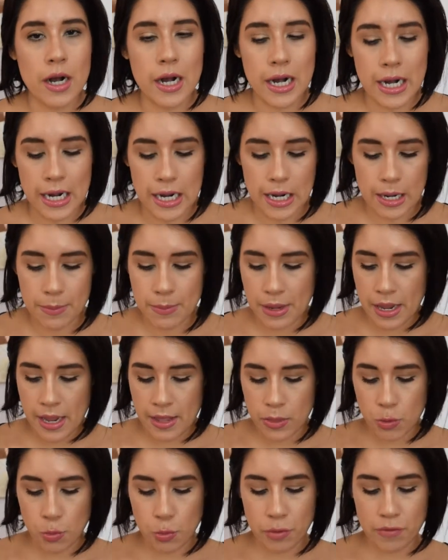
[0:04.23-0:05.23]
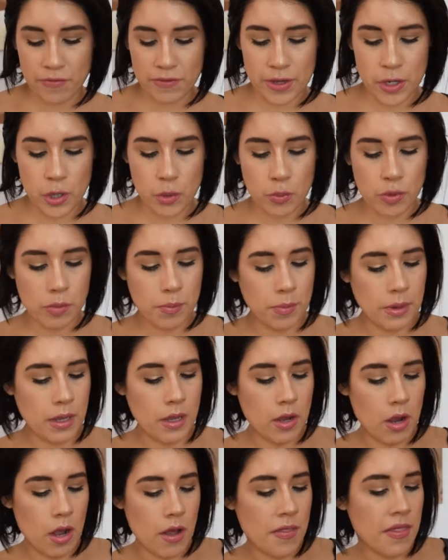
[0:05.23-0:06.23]
and the review will
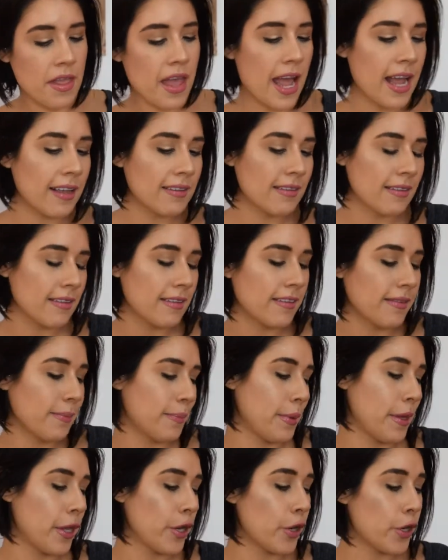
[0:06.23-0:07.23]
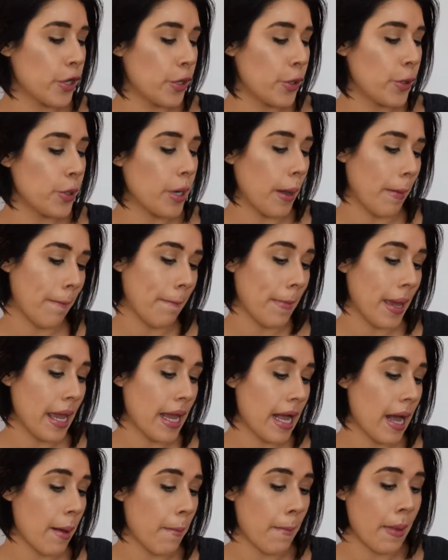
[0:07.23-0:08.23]
be on the Essence Pure Nude
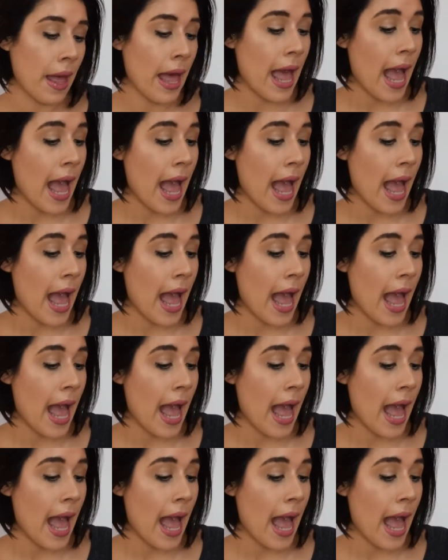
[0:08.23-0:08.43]
Makeup